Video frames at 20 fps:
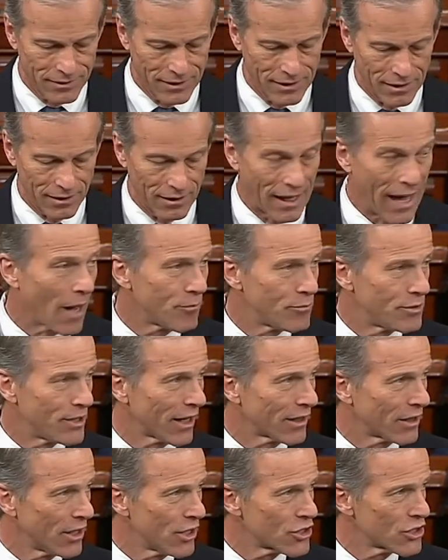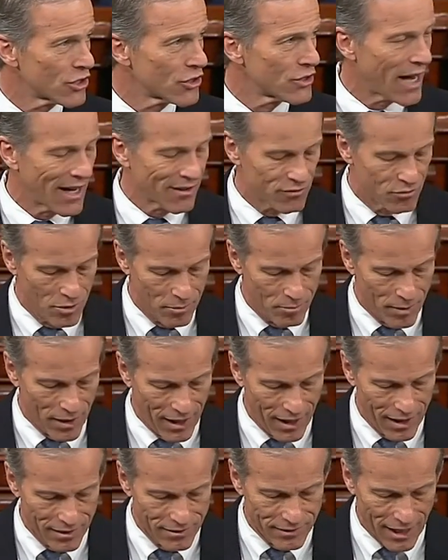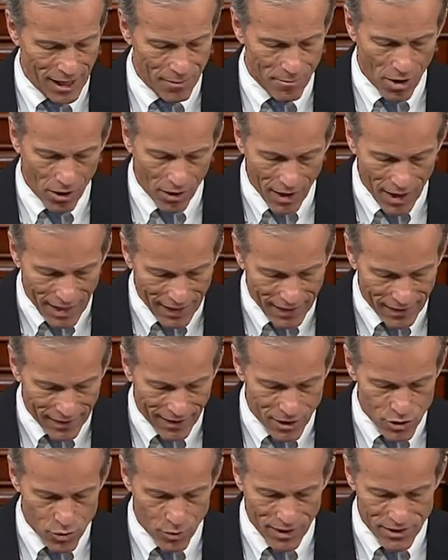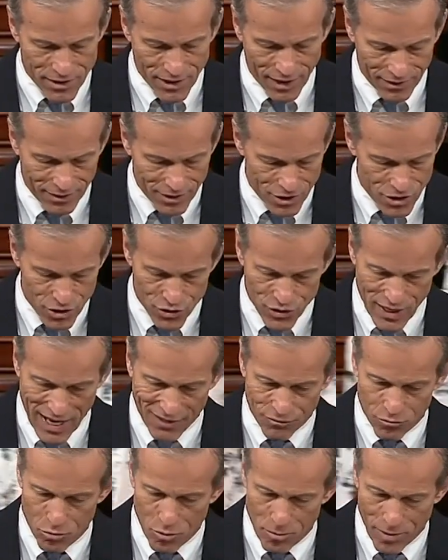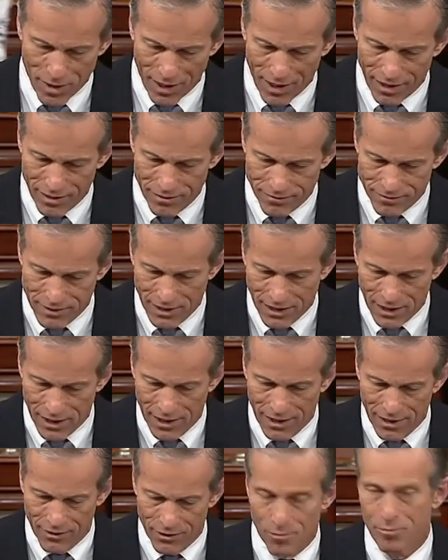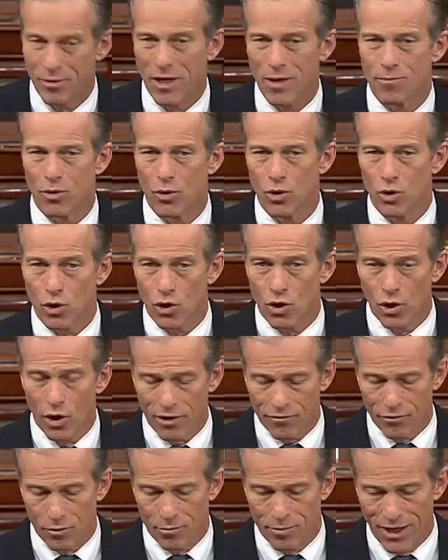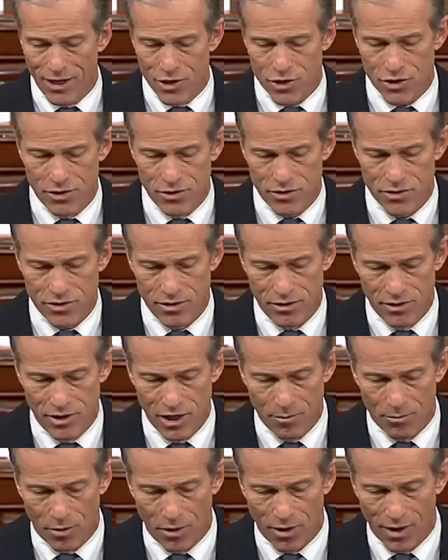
Lab technicians have to be paid. MRI and X-ray technicians have to be paid. The people who cook for patients and keep our